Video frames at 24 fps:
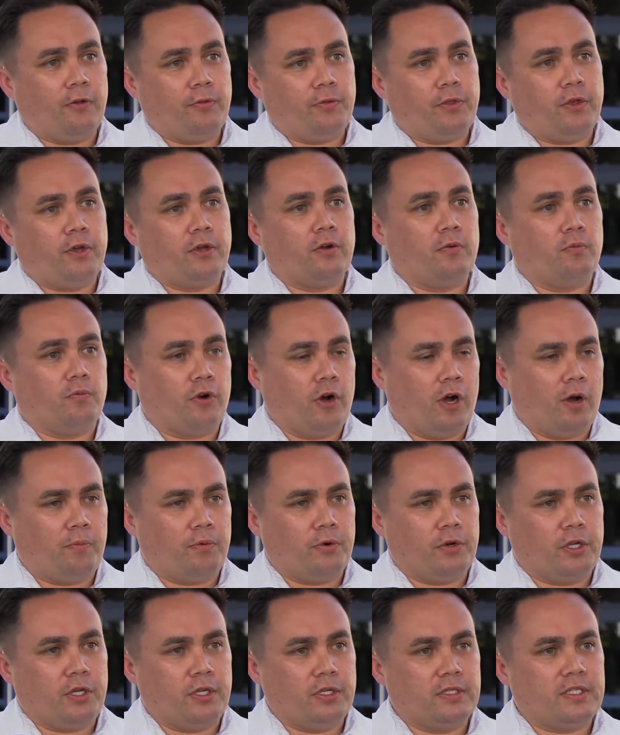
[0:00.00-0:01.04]
out there and
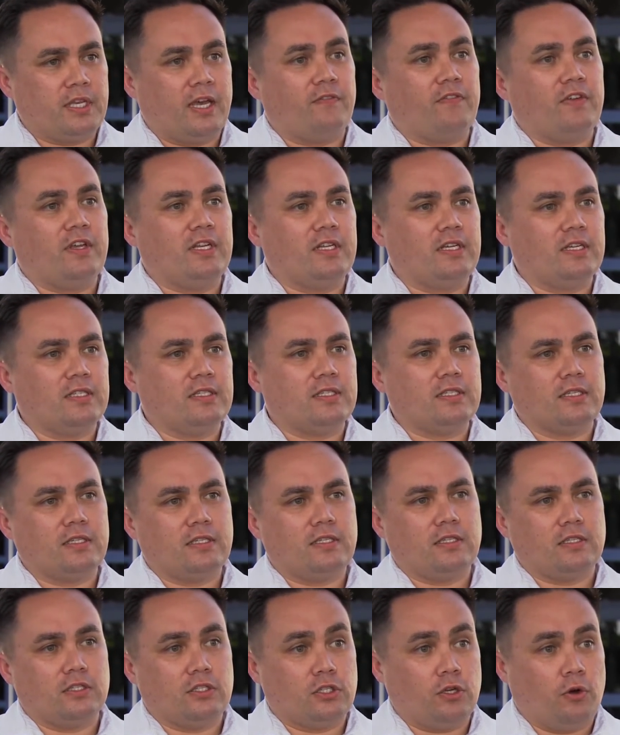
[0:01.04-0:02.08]
properties have
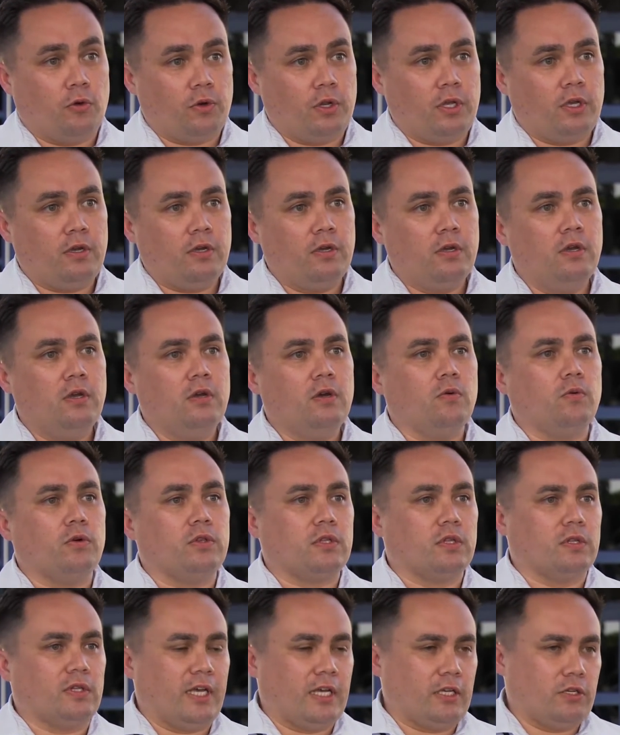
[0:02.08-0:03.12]
inconsistent zoning with
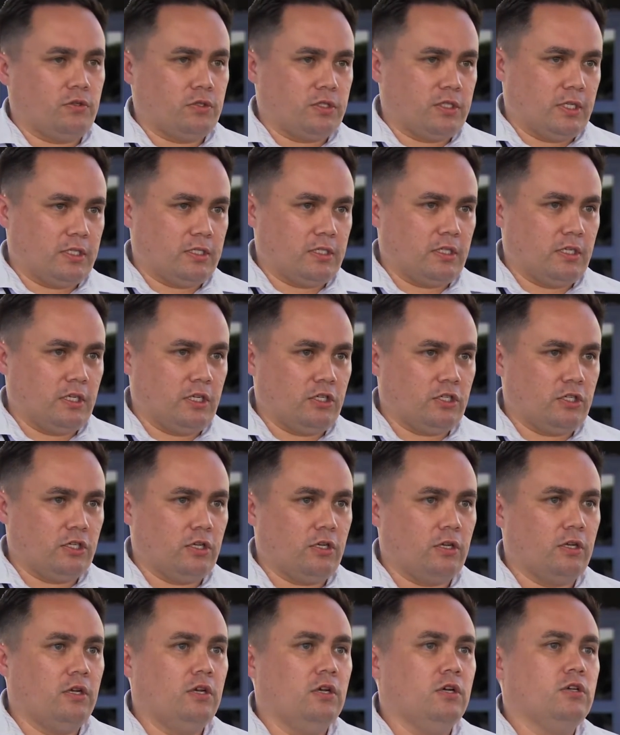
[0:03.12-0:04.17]
the land use
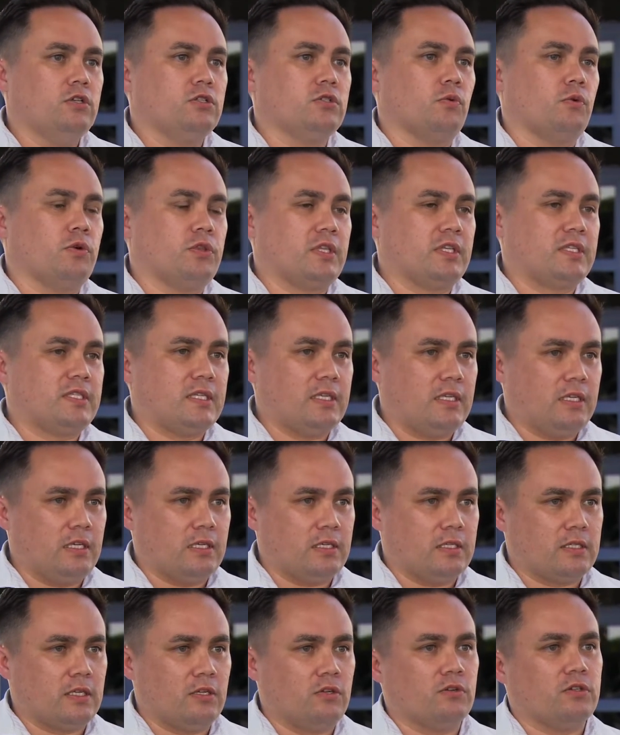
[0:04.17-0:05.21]
designation. So what the city
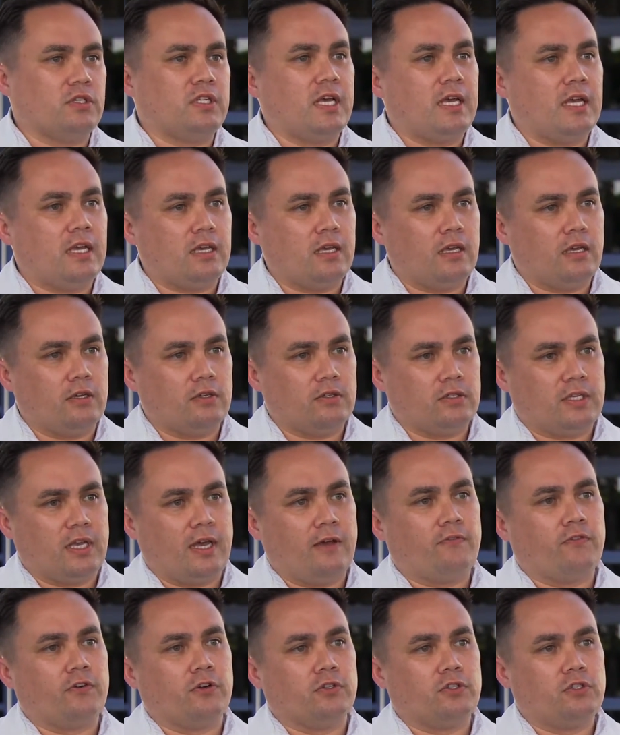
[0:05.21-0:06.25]
is undertaking is
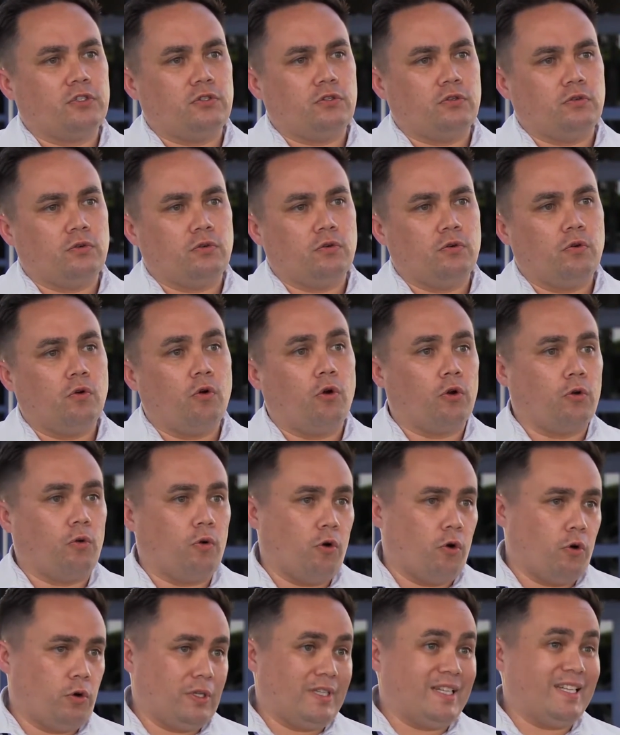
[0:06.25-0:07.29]
efforts to quote
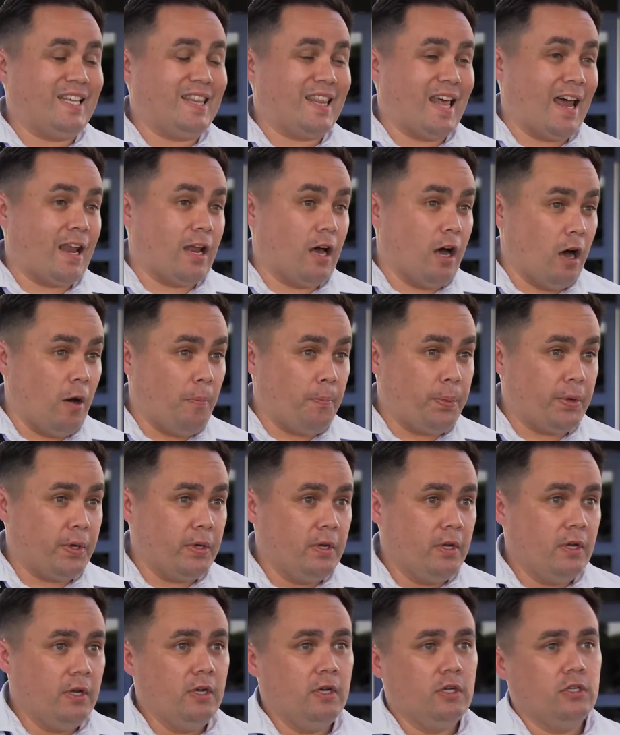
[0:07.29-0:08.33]
unquote clean that up
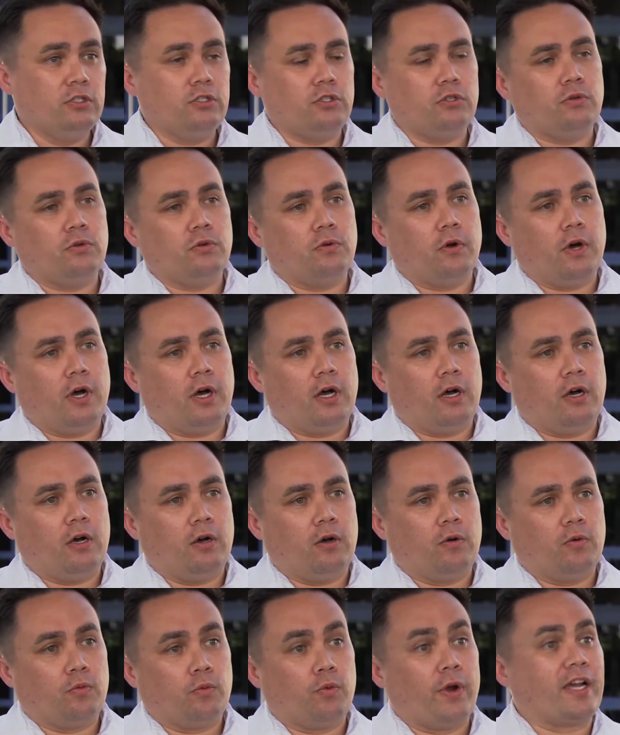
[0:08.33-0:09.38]
to uh,
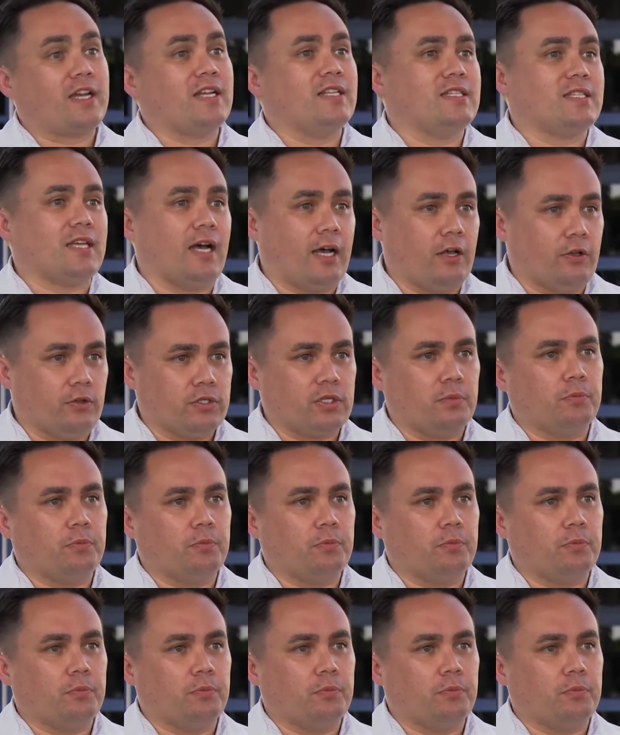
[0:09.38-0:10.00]
reconcile